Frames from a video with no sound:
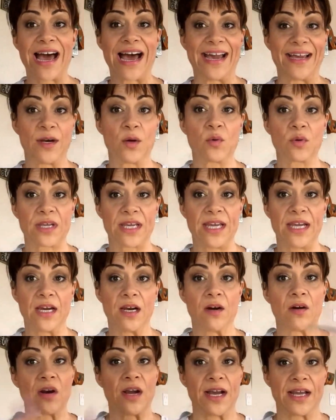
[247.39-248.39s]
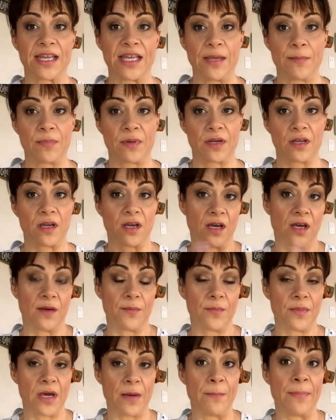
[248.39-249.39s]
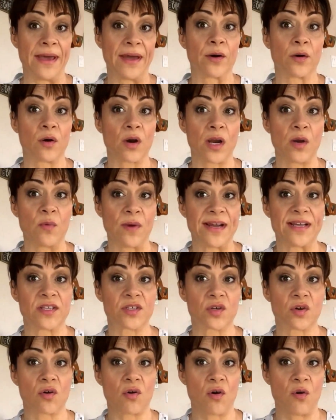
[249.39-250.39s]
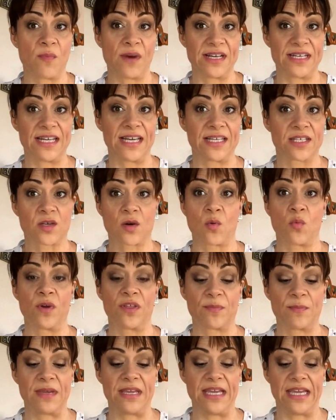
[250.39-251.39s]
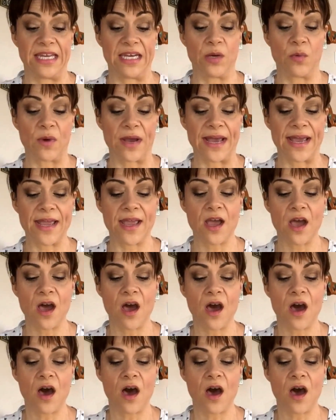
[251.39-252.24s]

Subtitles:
I don't care. I keep a better eraser on my desk or with me anyway.